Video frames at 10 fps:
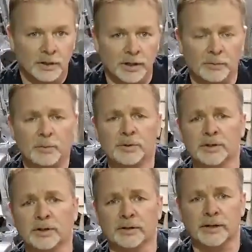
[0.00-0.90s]
What we did
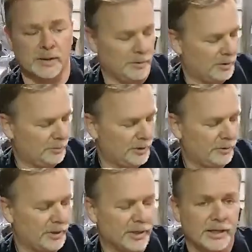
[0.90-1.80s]
on the Camel Hump, we go
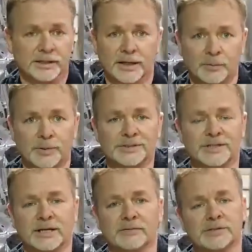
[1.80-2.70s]
ahead and got one
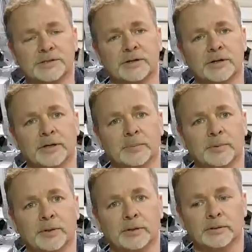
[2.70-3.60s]
side of it started up
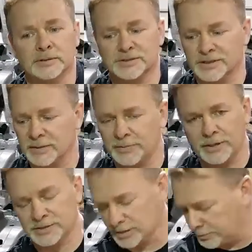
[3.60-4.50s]
there. Same thing
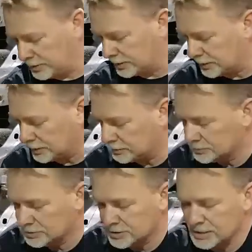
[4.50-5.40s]
is going to be again.
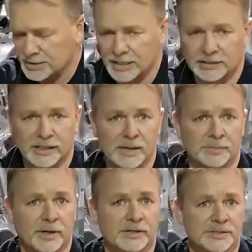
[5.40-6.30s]
Take that clamp that
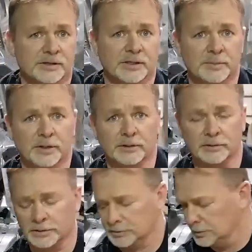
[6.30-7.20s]
I was telling you about
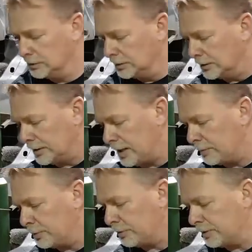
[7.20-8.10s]
earlier, kind of
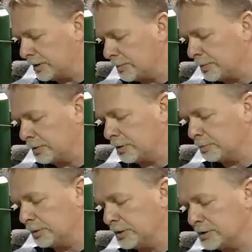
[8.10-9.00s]
put everything up in there in
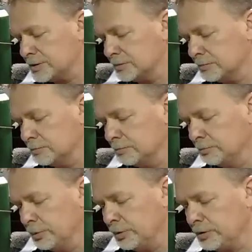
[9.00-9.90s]
place,
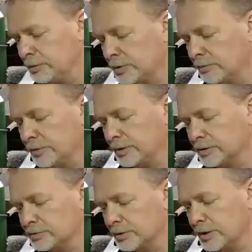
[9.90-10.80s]
put it over there
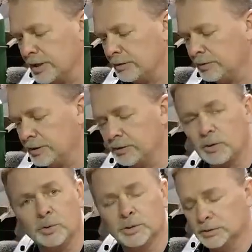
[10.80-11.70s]
so it'll
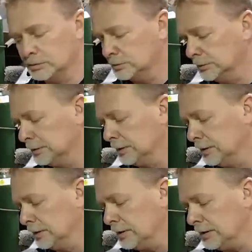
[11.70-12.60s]
hold it,
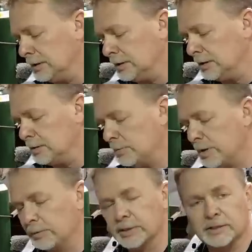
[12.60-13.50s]
and then you'll be
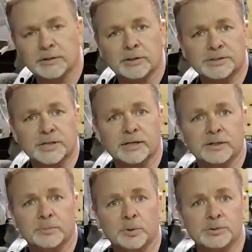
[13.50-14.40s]
able to get your other side of your
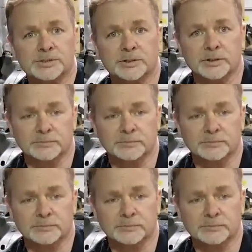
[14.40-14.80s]
bolt started.